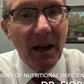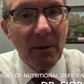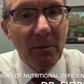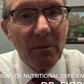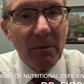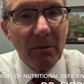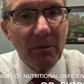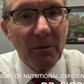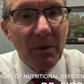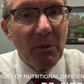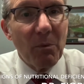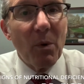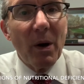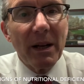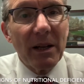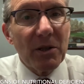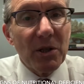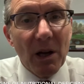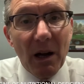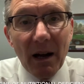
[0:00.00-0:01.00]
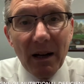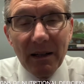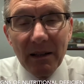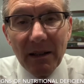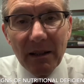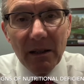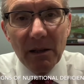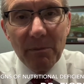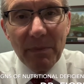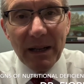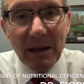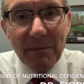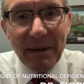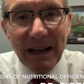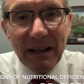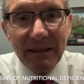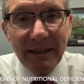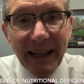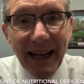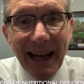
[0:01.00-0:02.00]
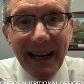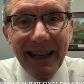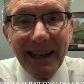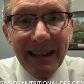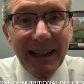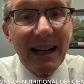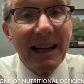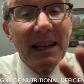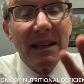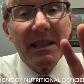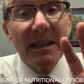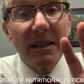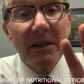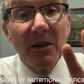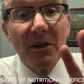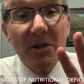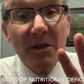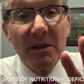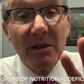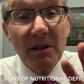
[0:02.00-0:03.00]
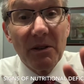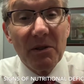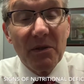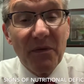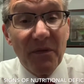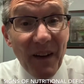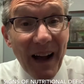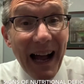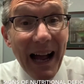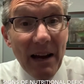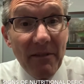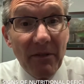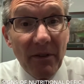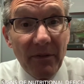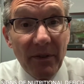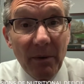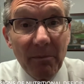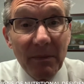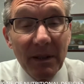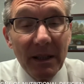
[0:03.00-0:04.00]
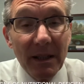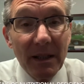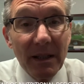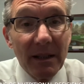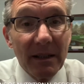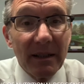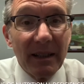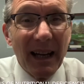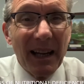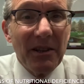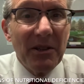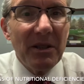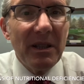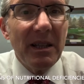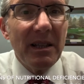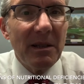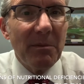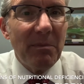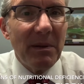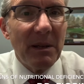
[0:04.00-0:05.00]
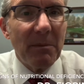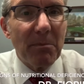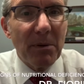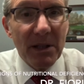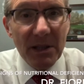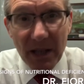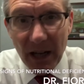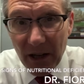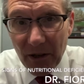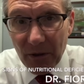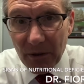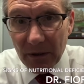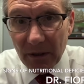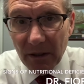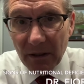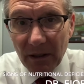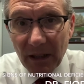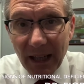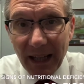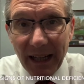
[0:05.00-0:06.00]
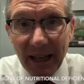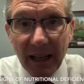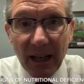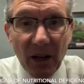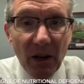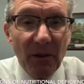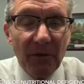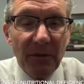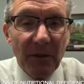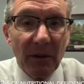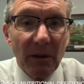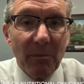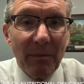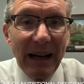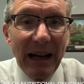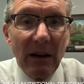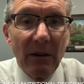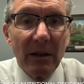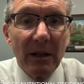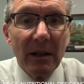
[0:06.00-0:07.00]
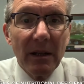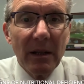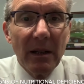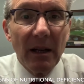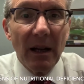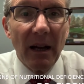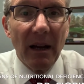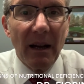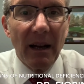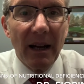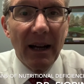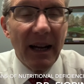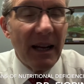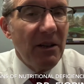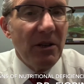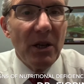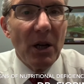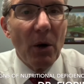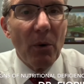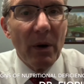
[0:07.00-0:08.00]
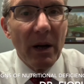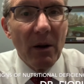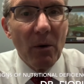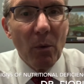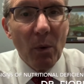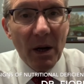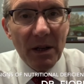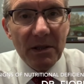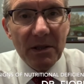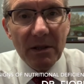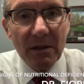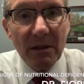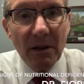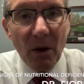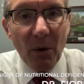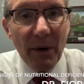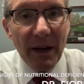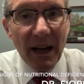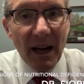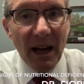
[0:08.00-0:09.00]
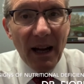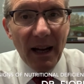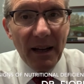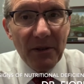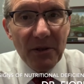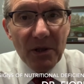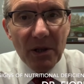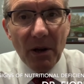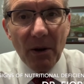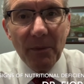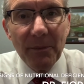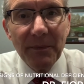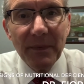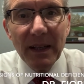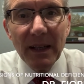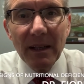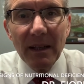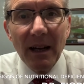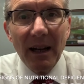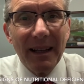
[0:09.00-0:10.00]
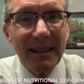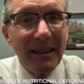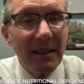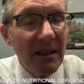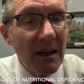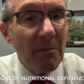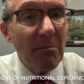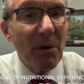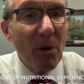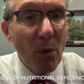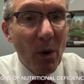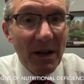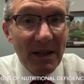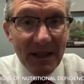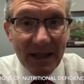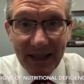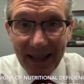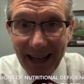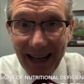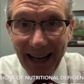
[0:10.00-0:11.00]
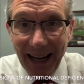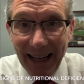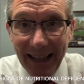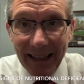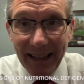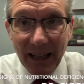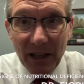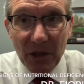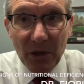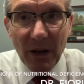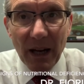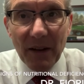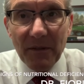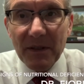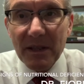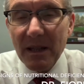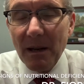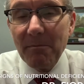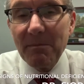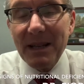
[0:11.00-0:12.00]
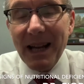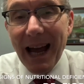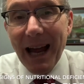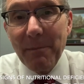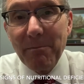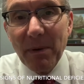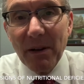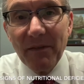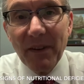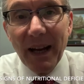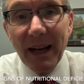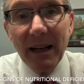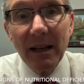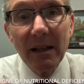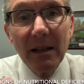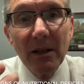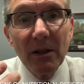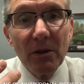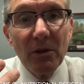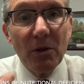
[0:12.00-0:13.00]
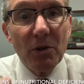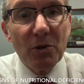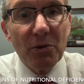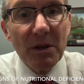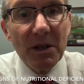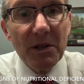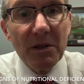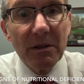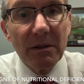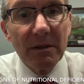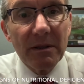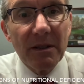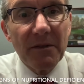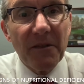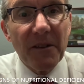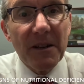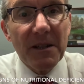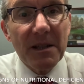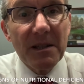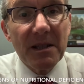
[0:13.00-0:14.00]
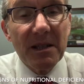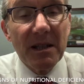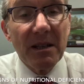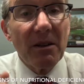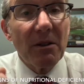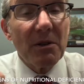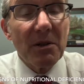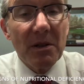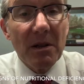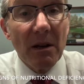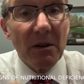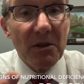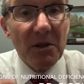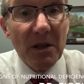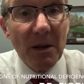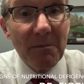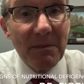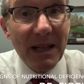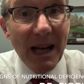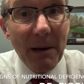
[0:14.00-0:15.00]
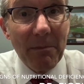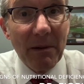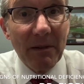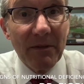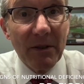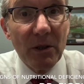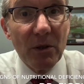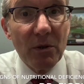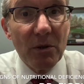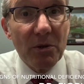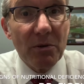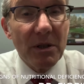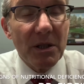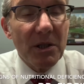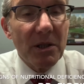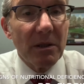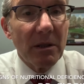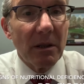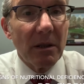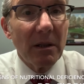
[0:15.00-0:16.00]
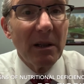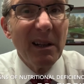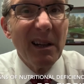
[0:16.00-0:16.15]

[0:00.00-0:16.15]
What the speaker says: we want to talk a little bit about that. And like I said, there's 5 of them that you need to be particularly careful about and knowing what's going on. So the number one sign that you have some type of a nutritional deficiency or some type of a nutritional